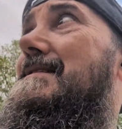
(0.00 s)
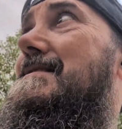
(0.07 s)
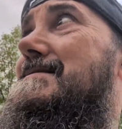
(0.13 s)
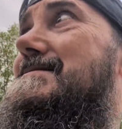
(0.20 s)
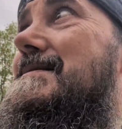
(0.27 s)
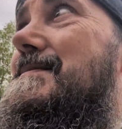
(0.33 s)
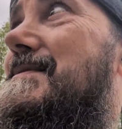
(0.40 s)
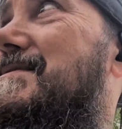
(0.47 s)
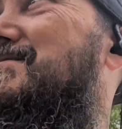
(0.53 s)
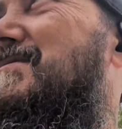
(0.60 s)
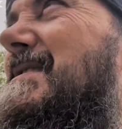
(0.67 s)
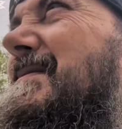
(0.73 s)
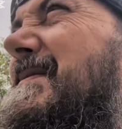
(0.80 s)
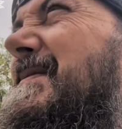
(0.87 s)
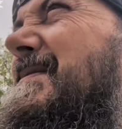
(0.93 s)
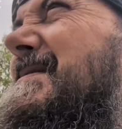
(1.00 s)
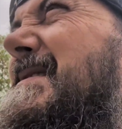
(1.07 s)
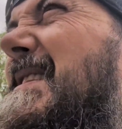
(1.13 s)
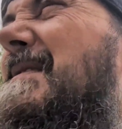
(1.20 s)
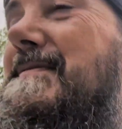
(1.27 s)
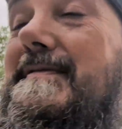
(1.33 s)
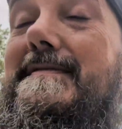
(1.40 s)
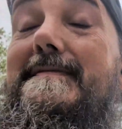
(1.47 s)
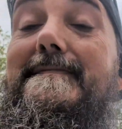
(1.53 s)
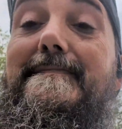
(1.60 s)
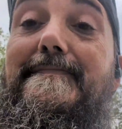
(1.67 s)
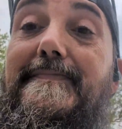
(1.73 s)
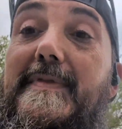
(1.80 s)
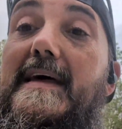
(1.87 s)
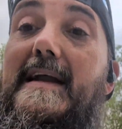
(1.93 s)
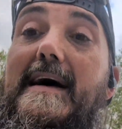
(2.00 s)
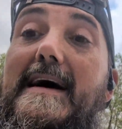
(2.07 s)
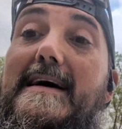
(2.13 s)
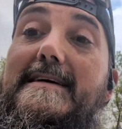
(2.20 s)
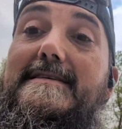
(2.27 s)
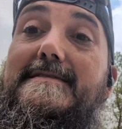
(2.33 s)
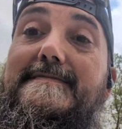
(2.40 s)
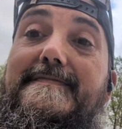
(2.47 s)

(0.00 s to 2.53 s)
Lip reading: some of the stuff that I